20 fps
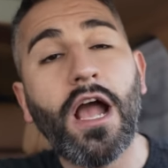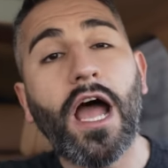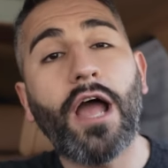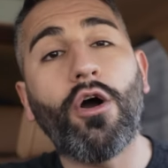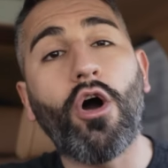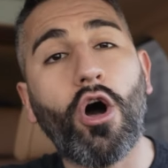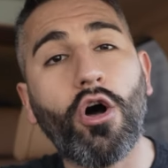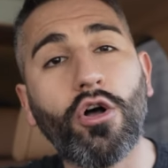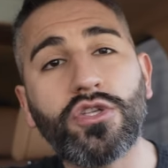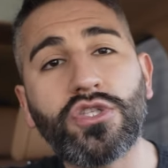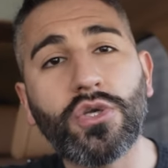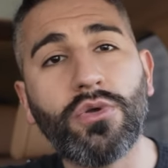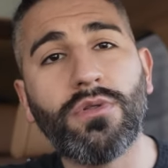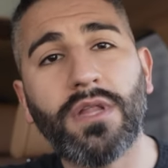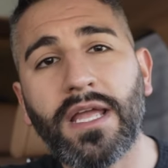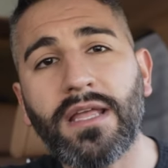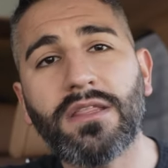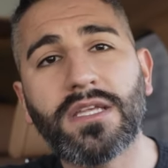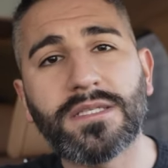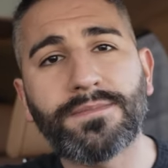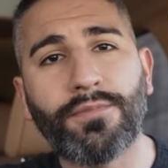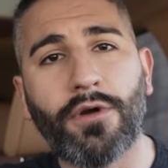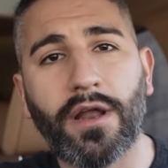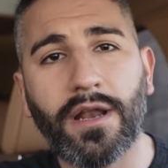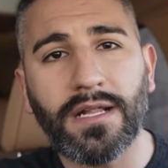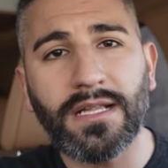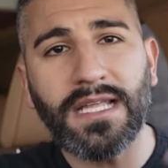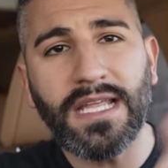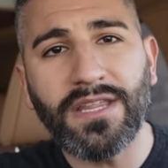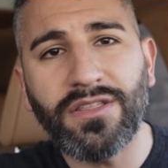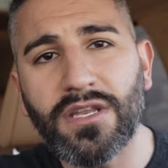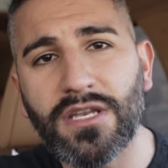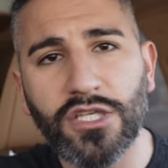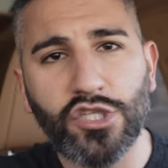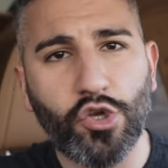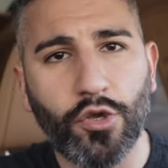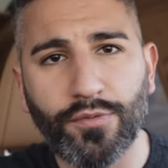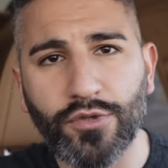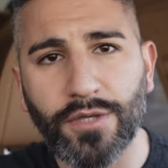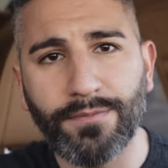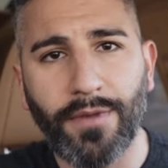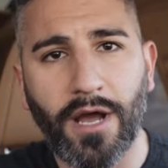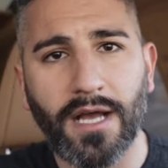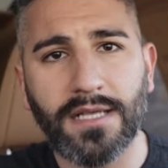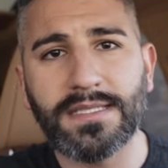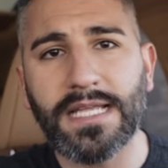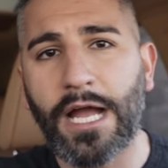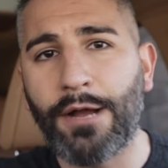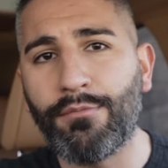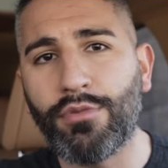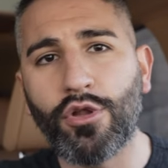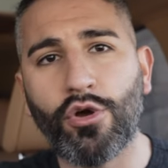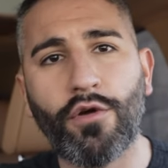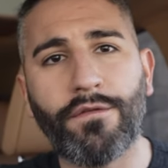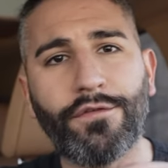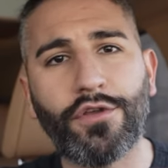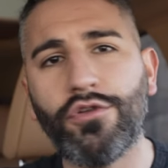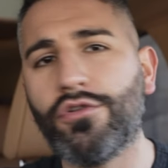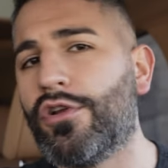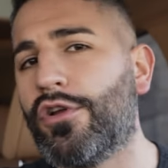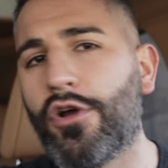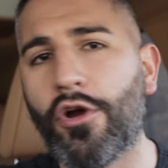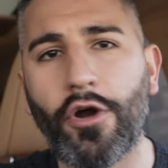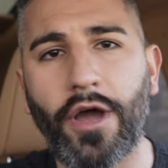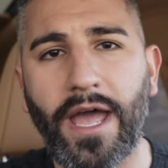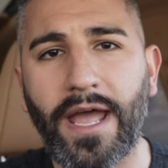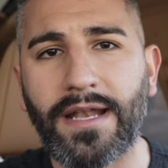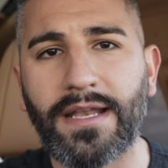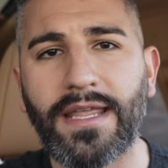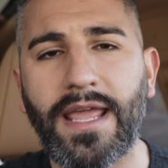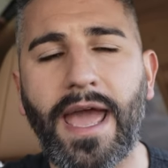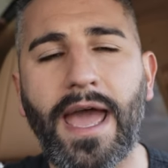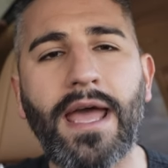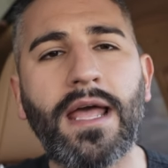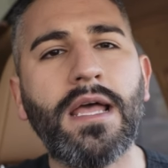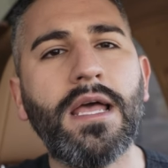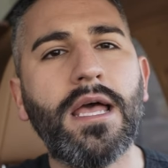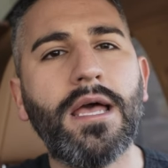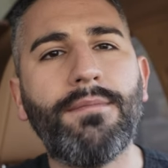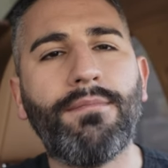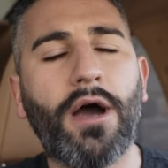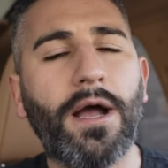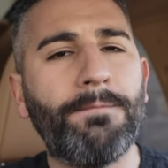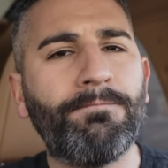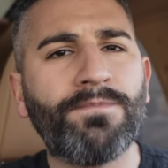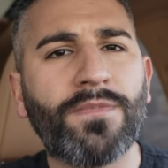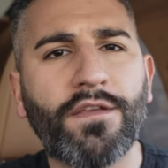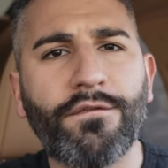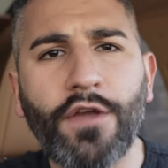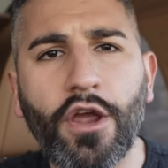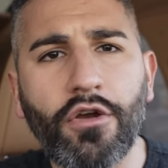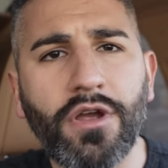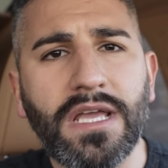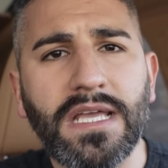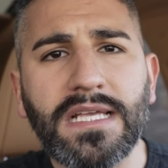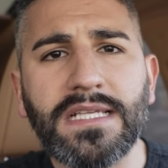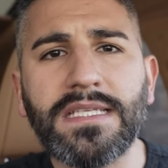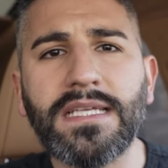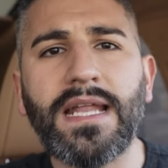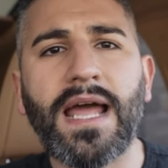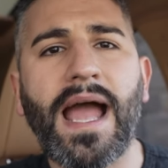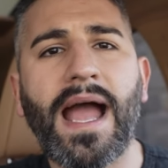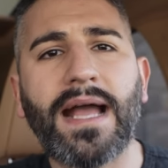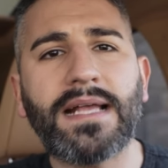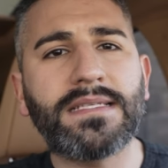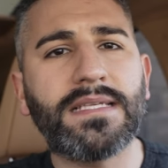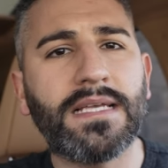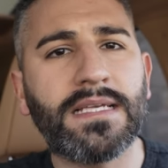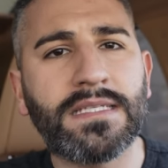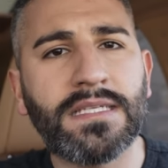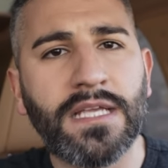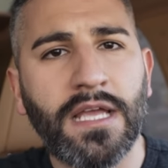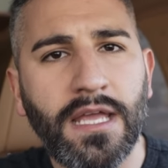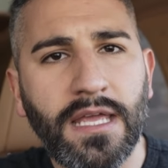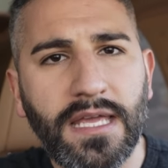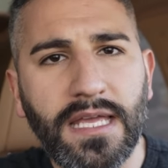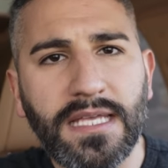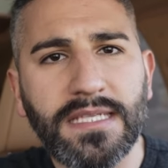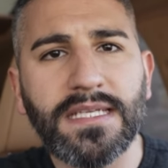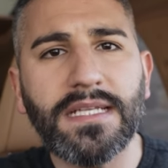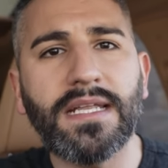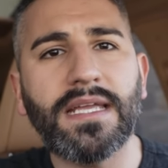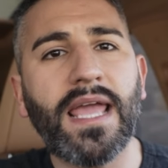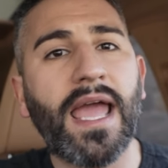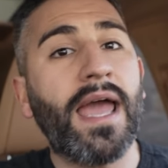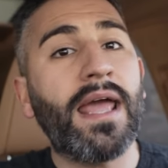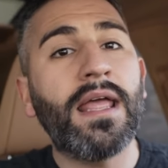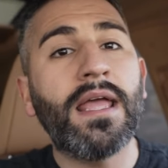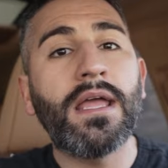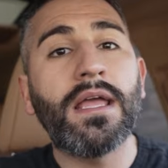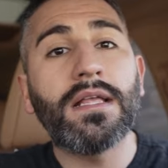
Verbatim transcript: I'll also link this product in the description box down below for you to go ahead and get, but very easy to access, easy to get,